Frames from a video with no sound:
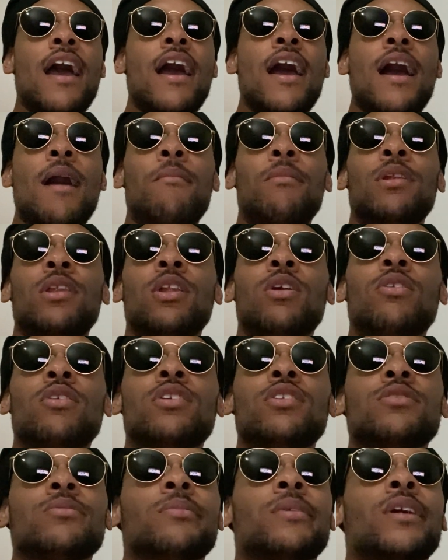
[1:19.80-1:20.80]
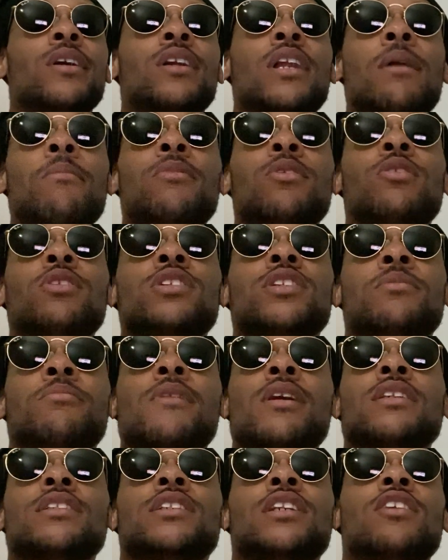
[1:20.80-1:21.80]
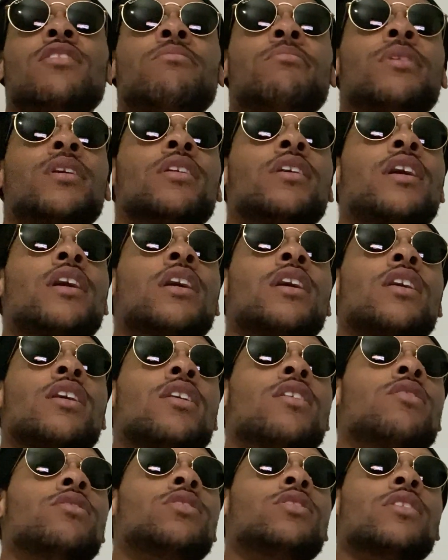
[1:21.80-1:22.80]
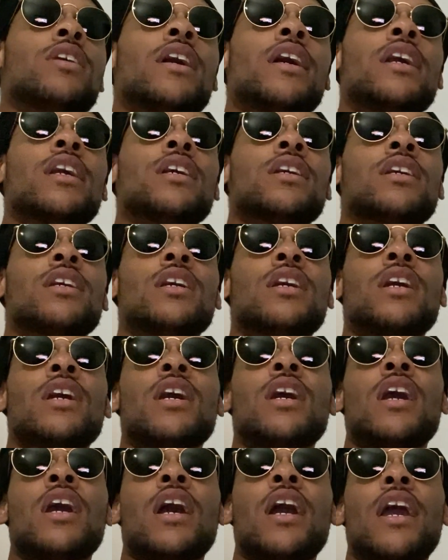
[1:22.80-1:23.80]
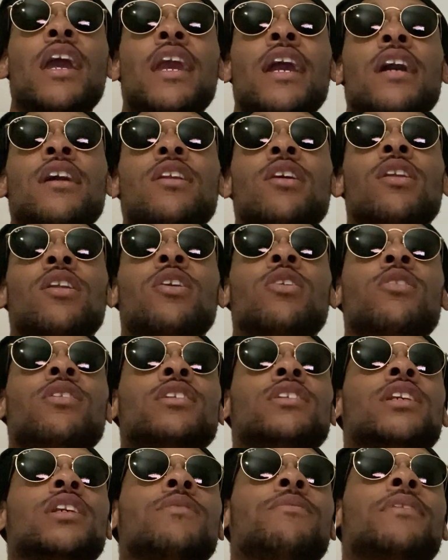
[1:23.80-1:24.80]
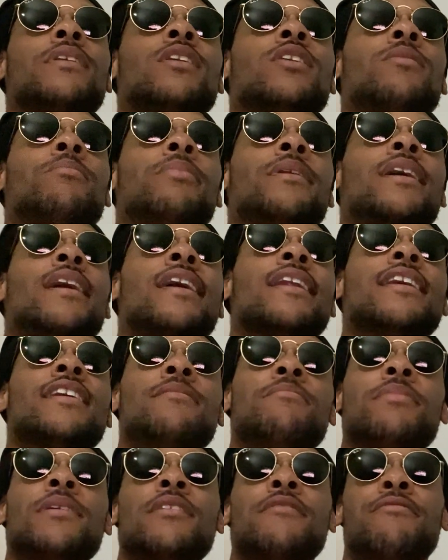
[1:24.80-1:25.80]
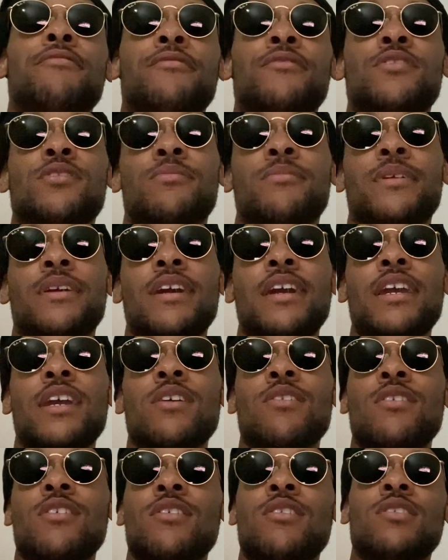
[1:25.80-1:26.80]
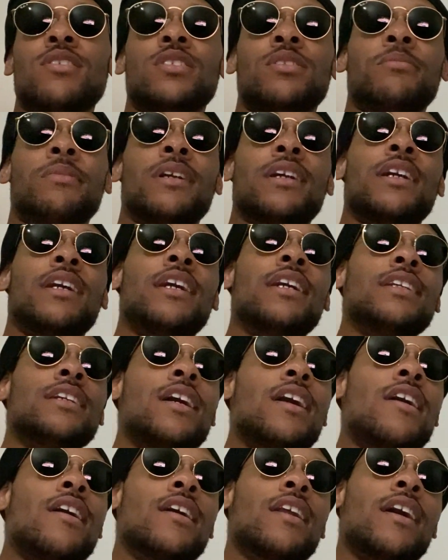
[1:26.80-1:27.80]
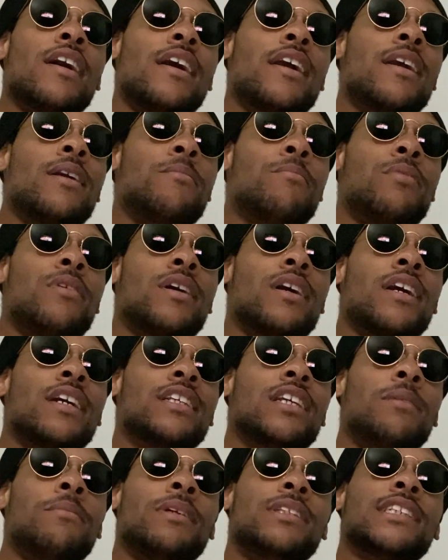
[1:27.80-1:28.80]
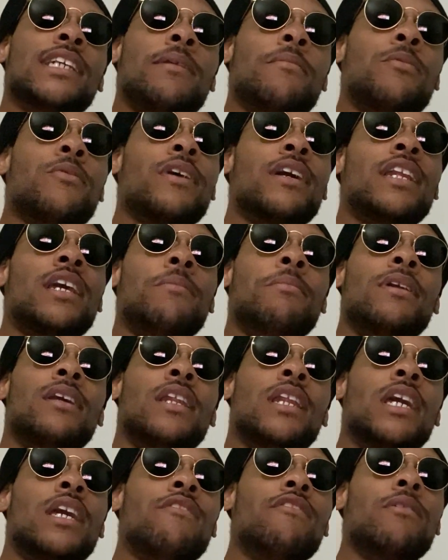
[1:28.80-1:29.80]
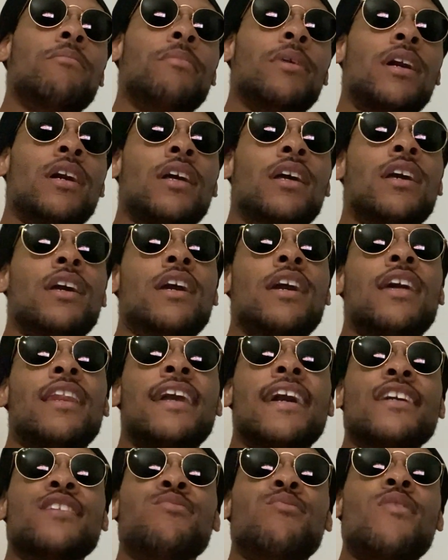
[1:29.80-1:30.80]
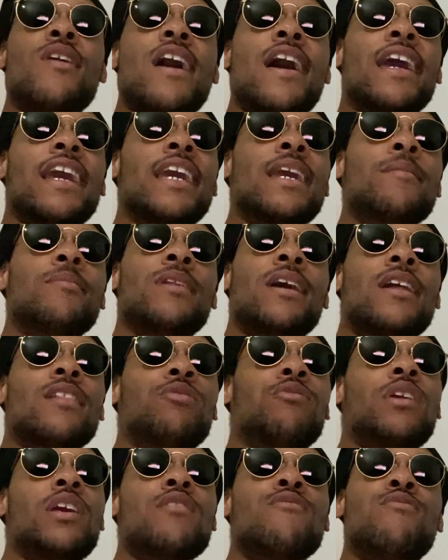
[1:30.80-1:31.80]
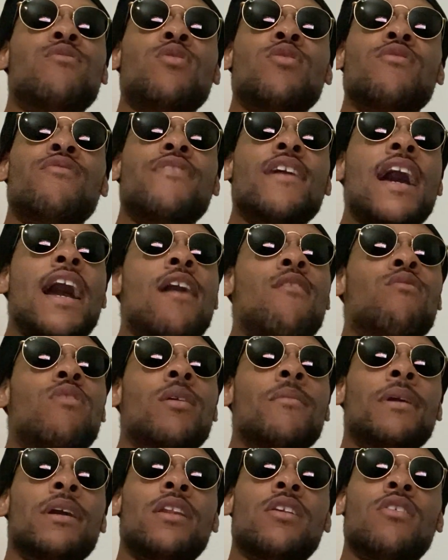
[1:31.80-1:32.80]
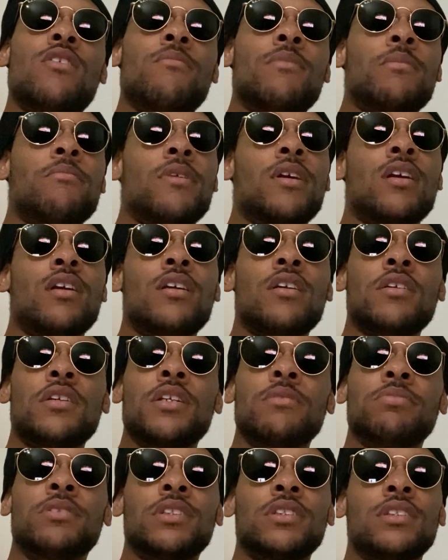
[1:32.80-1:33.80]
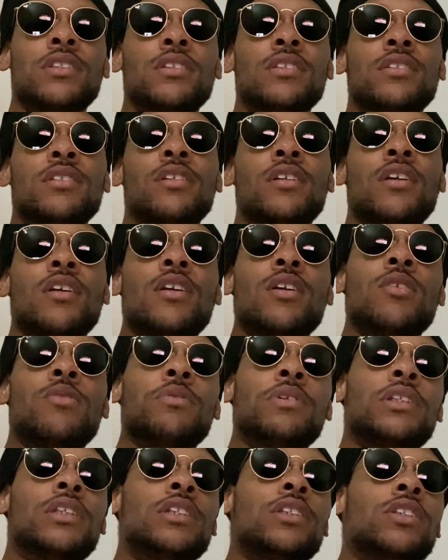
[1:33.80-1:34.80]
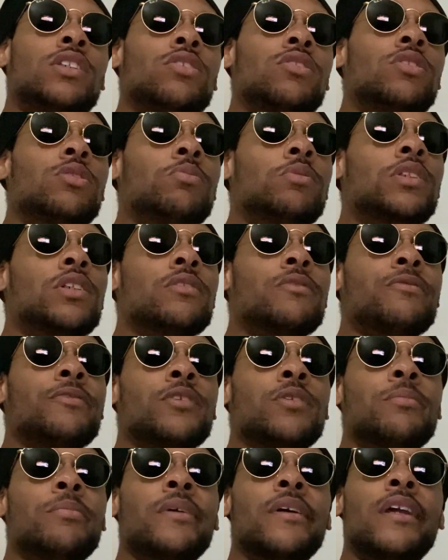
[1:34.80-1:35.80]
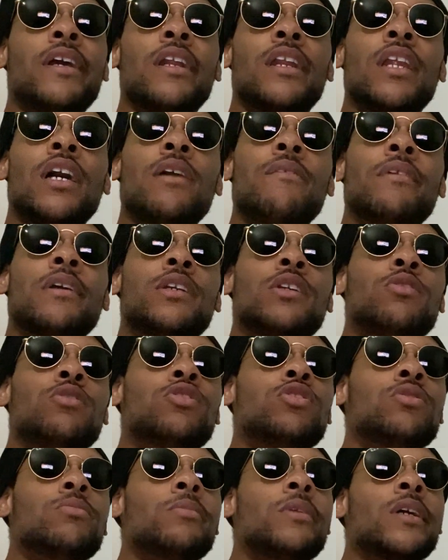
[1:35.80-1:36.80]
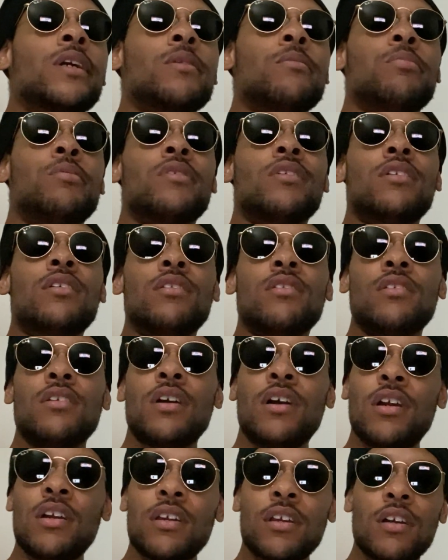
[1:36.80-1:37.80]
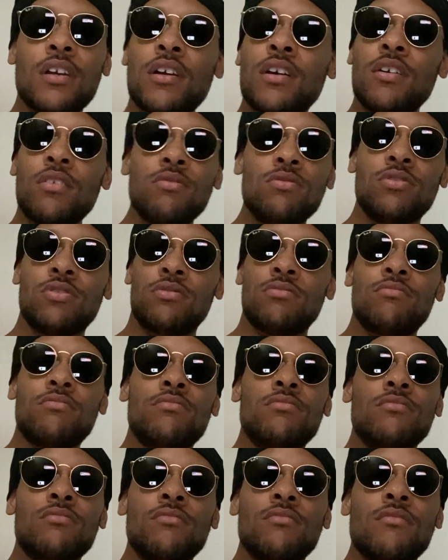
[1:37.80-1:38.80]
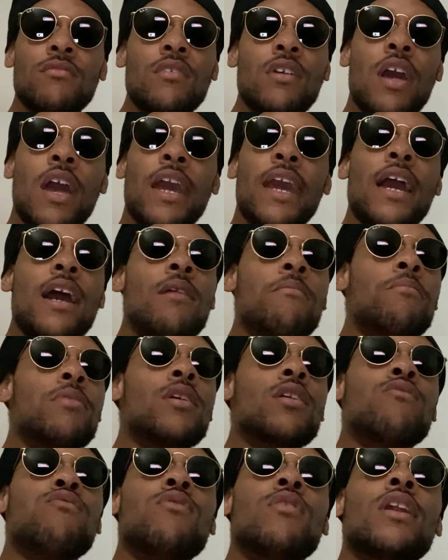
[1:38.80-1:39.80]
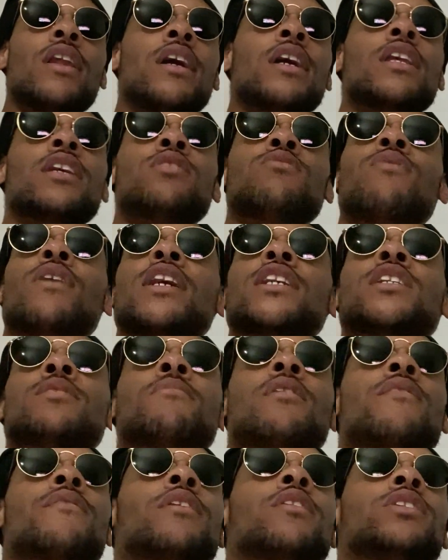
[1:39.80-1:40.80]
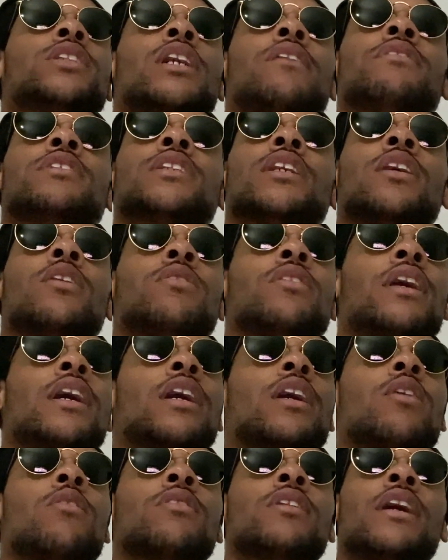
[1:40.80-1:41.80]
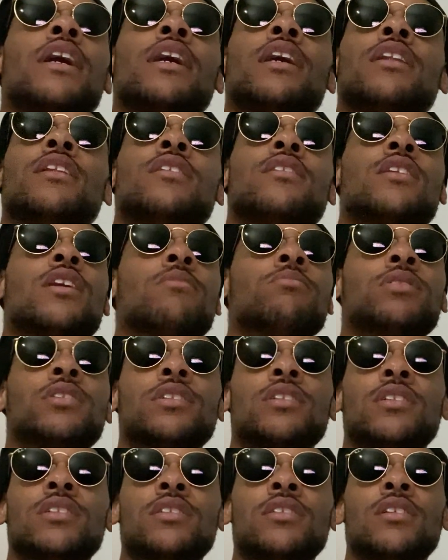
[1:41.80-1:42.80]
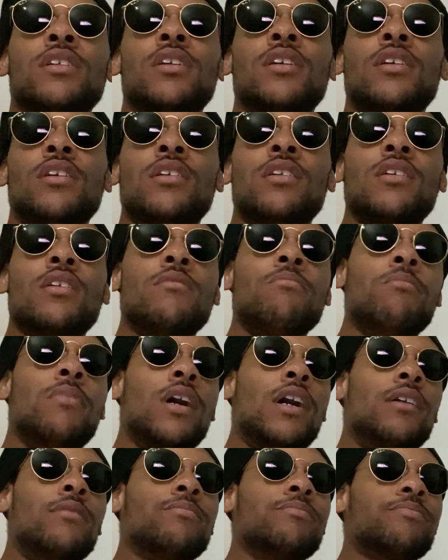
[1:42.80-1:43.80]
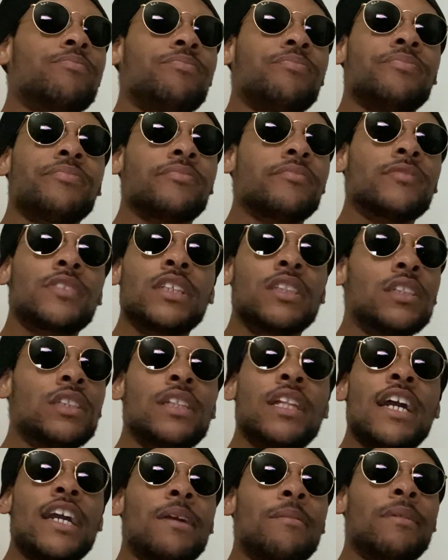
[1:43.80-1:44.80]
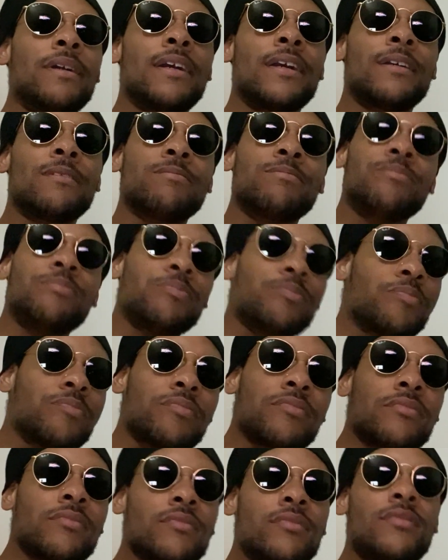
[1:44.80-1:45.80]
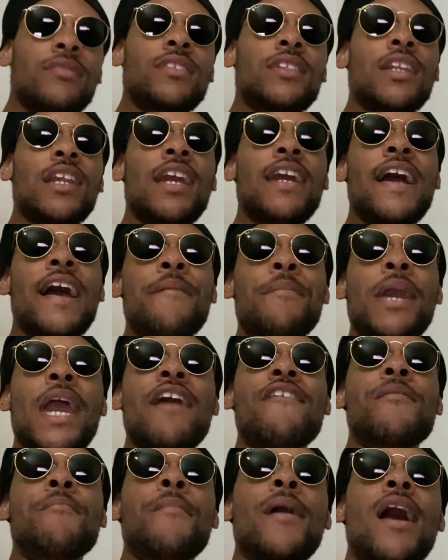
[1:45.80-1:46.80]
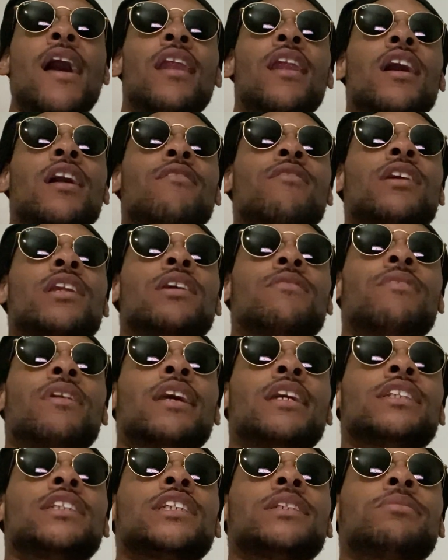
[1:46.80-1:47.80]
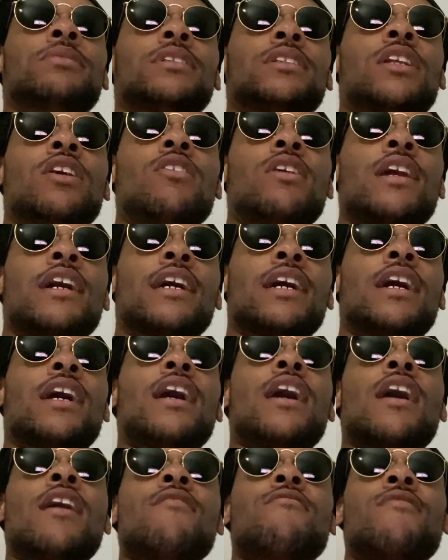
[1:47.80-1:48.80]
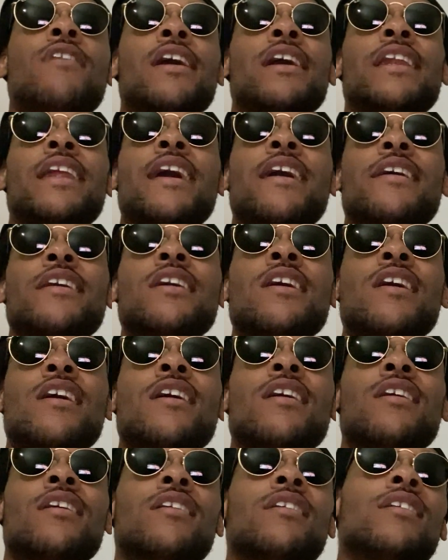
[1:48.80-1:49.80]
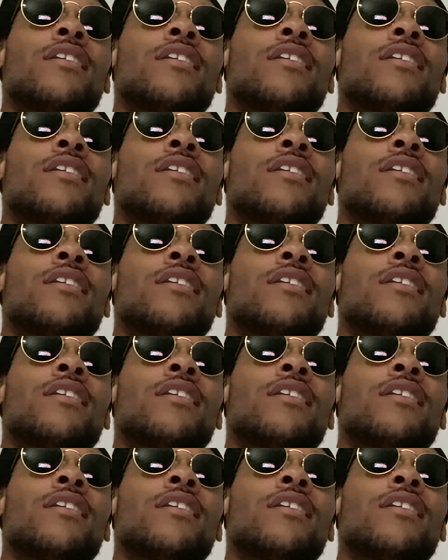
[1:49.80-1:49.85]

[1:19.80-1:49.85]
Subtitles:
I'm loyal, bro. I'm loyal to myself, bro. I ain't gonna hold you. I ain't got no loyalty for no bitch out this bitch for real, man. I ain't gonna hold you, man. It's hard out here, bro, because they be temporary, they be leaving, but that's why I keep like 3, 4, 5 women on me, man. You know what I'm saying? With this YouTube shit for real, bro, they love a YouTube nigga, bro. I ain't gonna hold you. I got beautiful ladies watching my videos every single day, gon' day. You know what I'm saying? But just like, man, I be having bad luck in the relationships and all that. Right now, y'all.